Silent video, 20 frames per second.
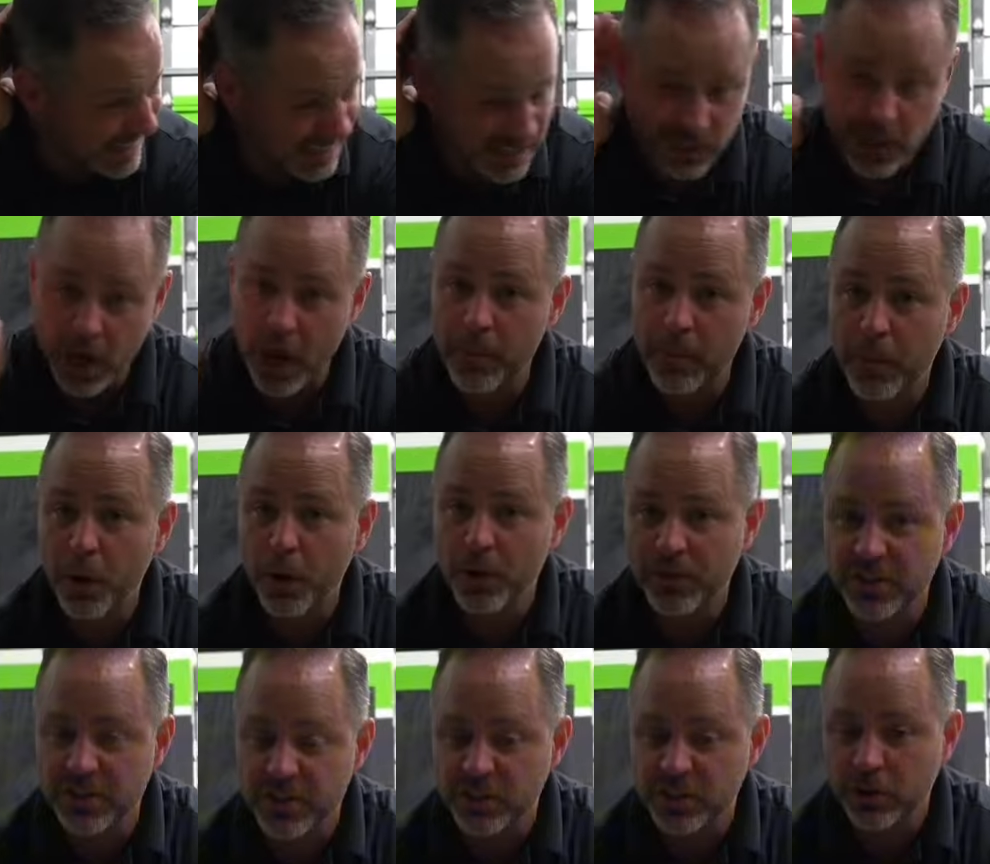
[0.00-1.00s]
of the top part
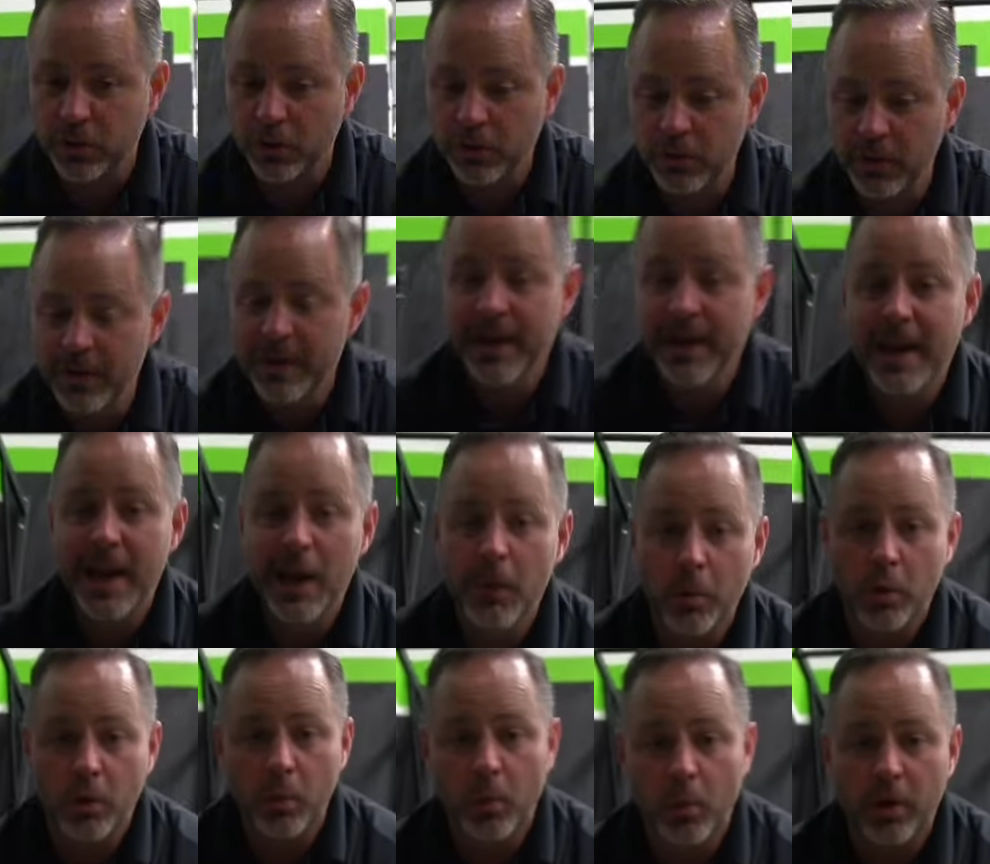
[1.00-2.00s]
of the skull. And
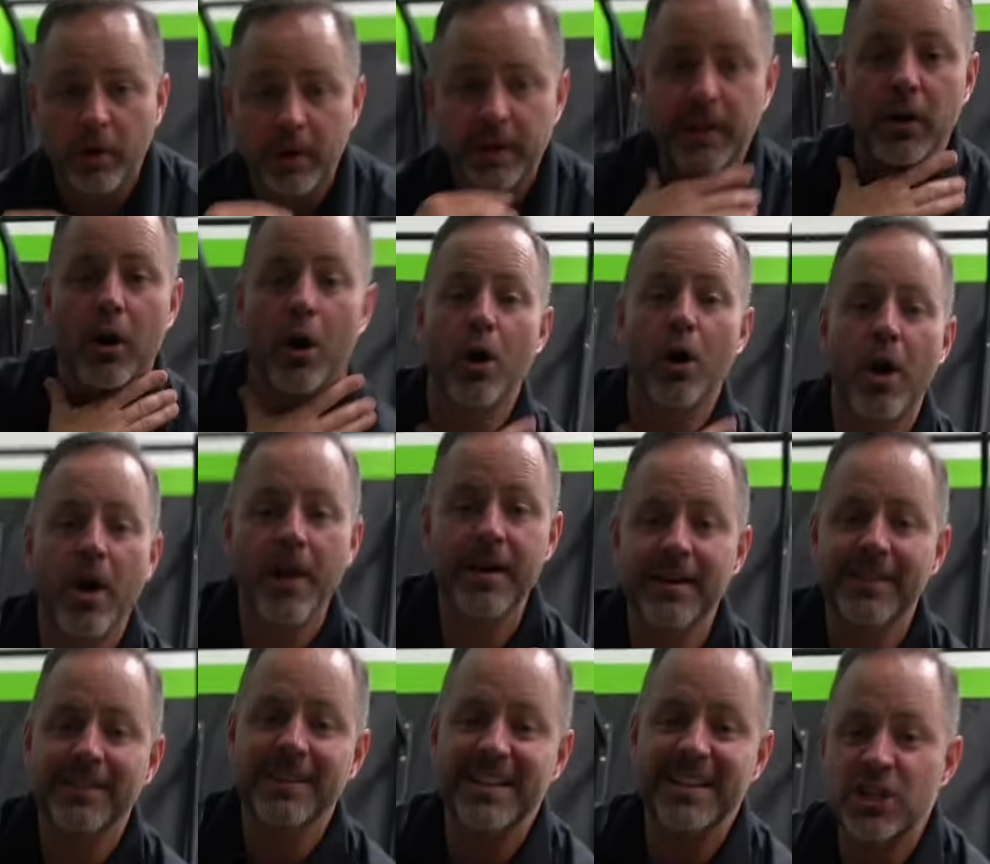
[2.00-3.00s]
we're working on
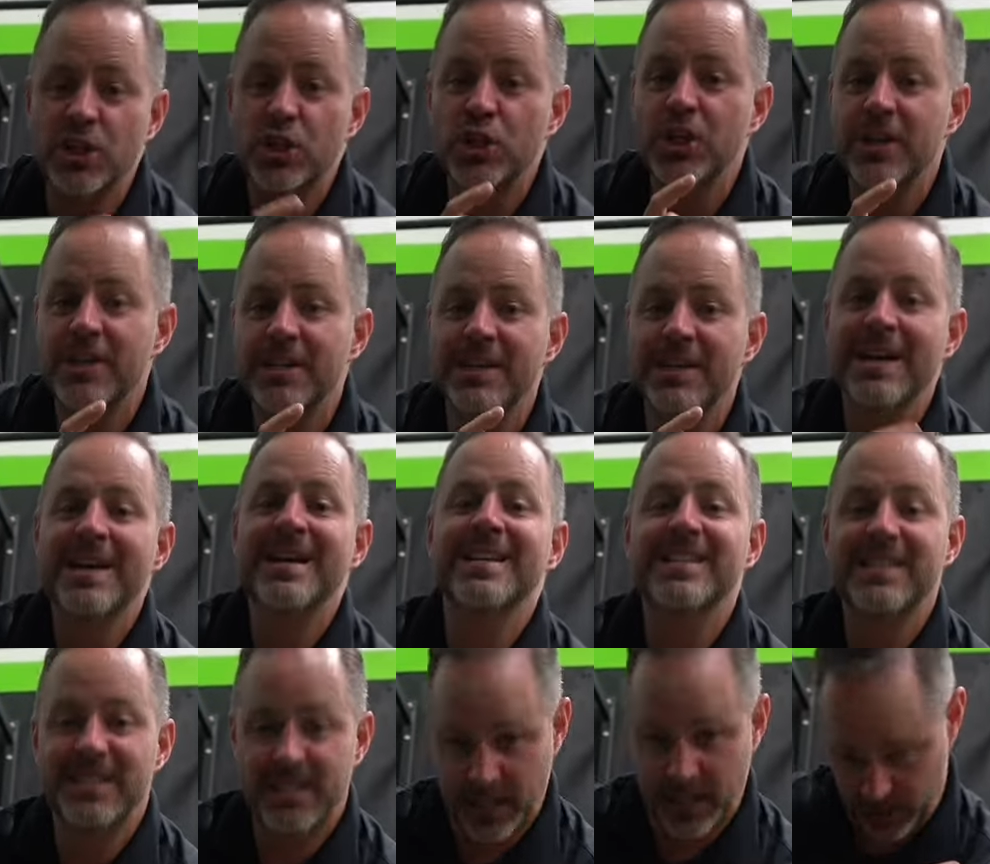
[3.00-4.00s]
the chin
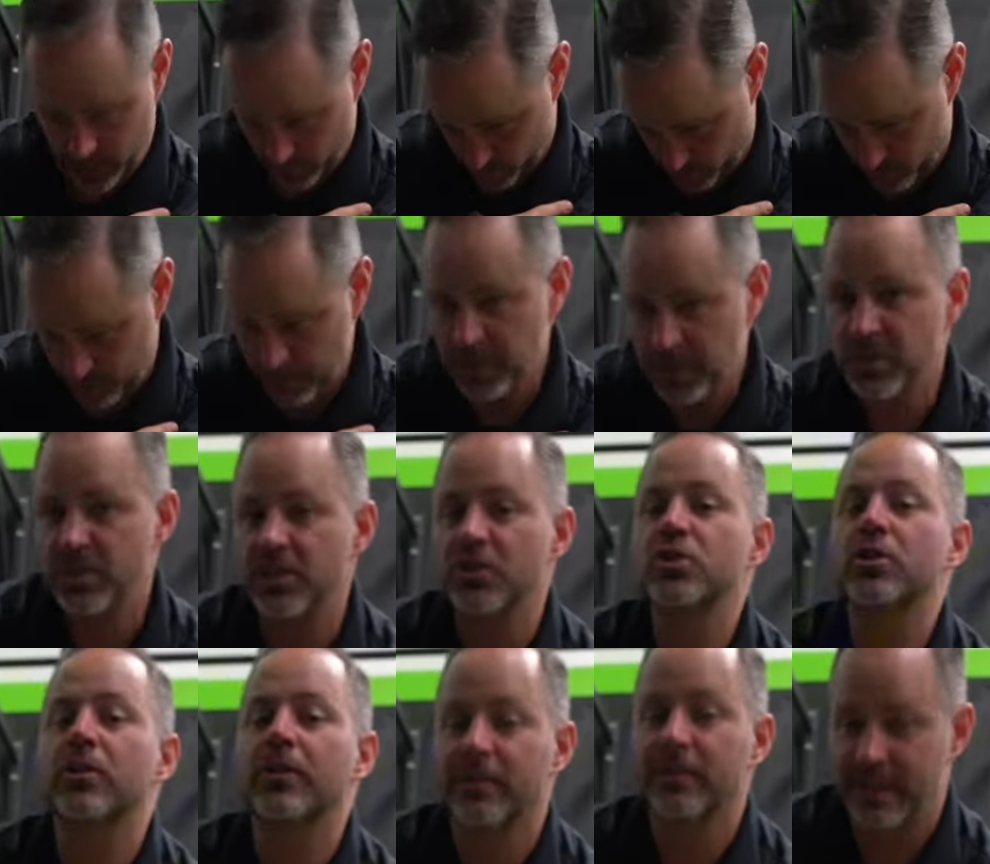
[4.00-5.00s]
tilt
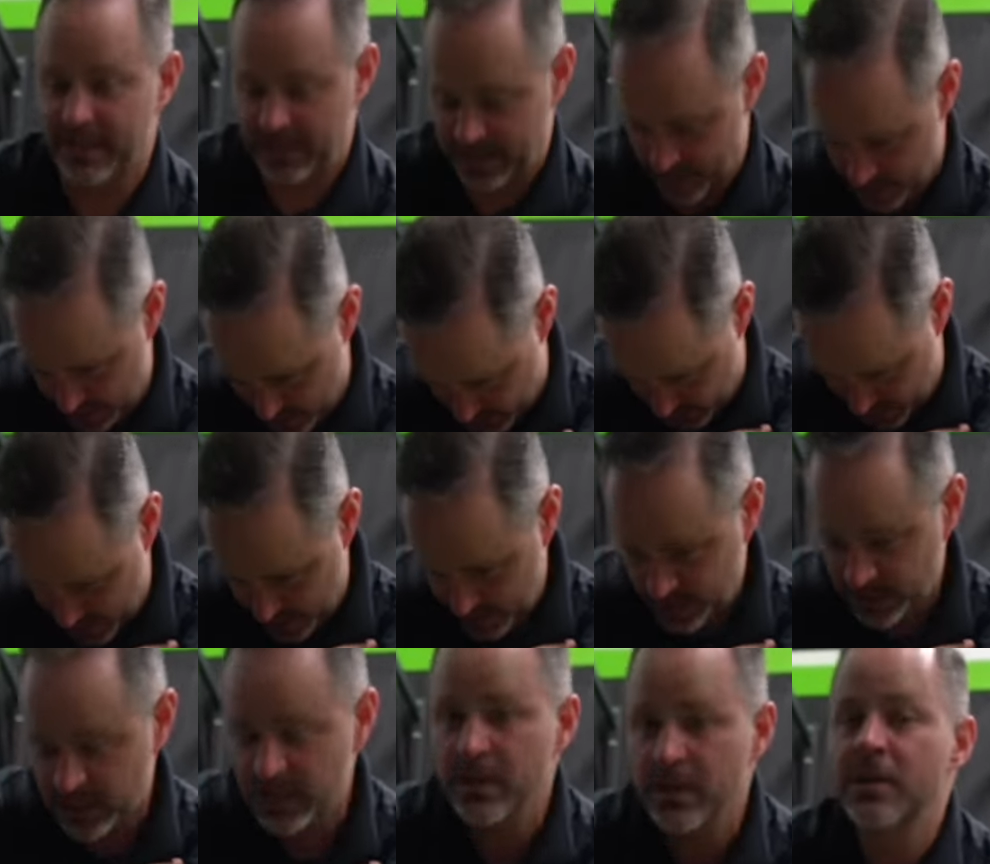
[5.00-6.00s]
position, like the
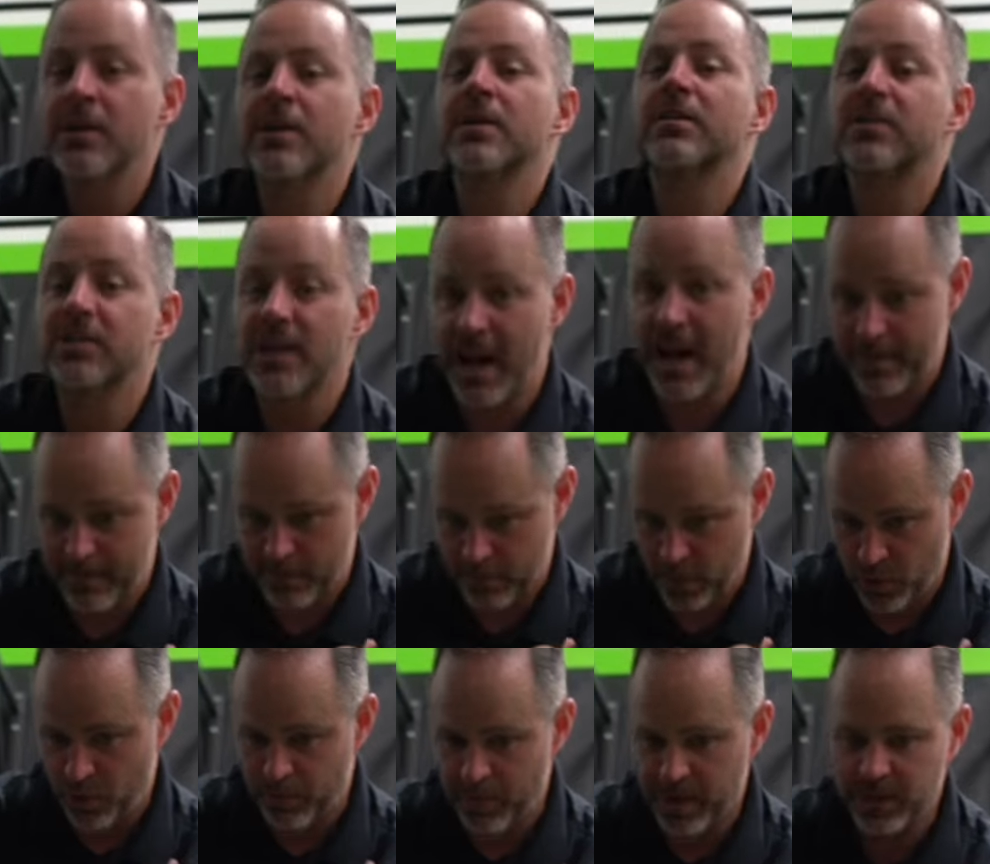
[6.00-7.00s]
yes type
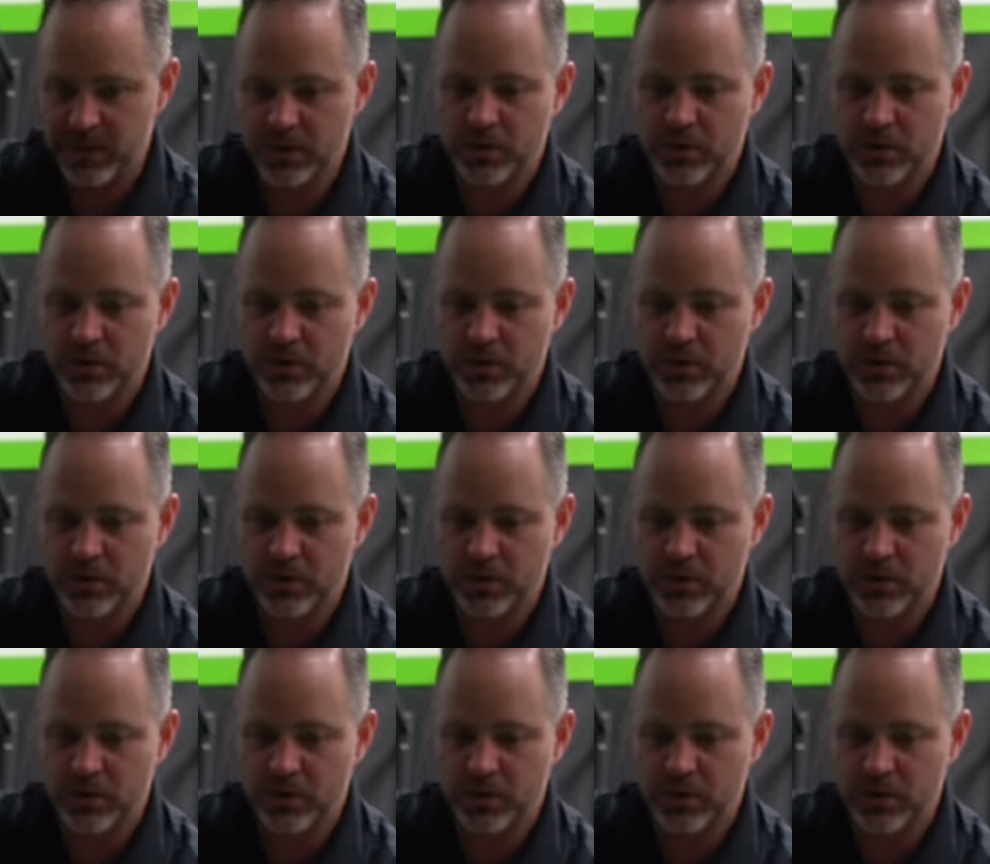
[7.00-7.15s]
movement.